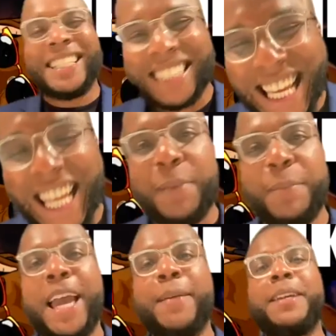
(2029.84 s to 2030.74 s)
get it,
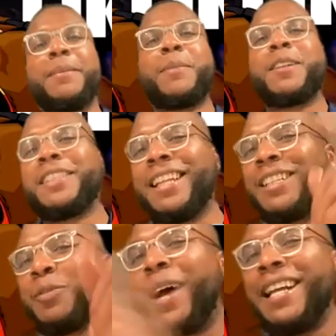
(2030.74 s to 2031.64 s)
baby.
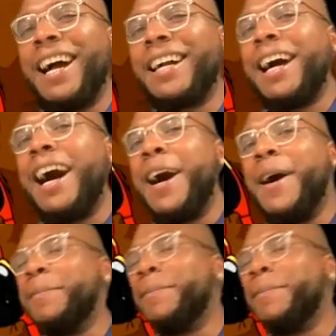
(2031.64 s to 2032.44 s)
MartinezWhite.com.